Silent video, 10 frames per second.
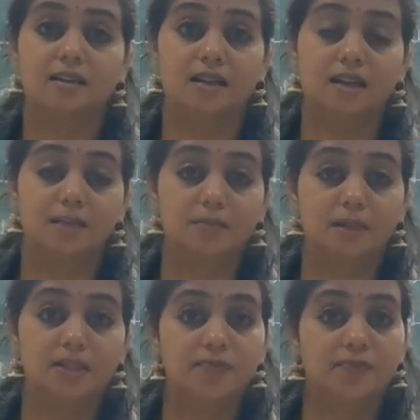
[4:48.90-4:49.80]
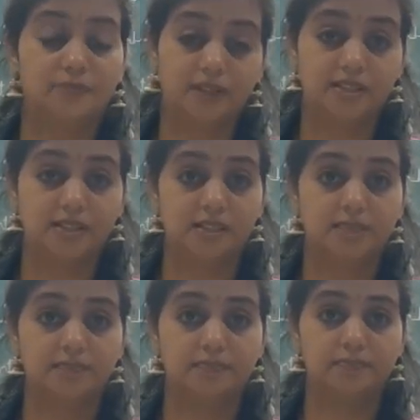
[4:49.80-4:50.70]
it means first,
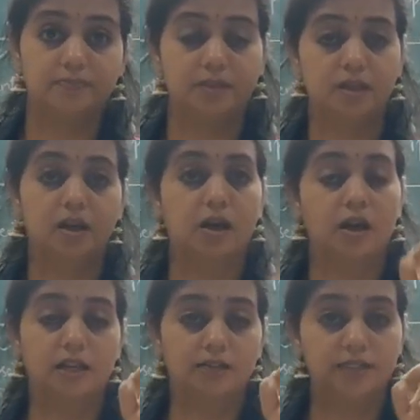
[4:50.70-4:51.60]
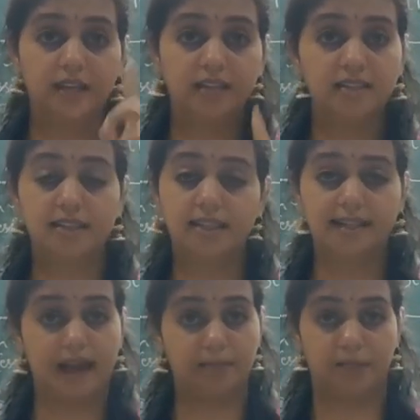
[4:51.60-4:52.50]
if there is any
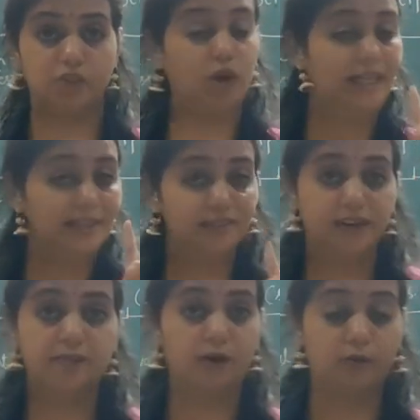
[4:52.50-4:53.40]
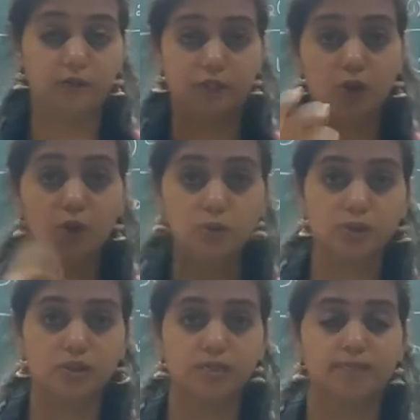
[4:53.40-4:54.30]
damage or defect found in your
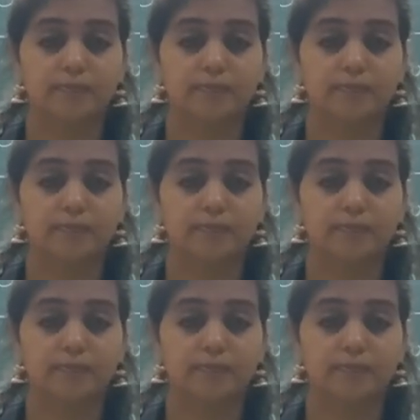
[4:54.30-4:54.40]
goods,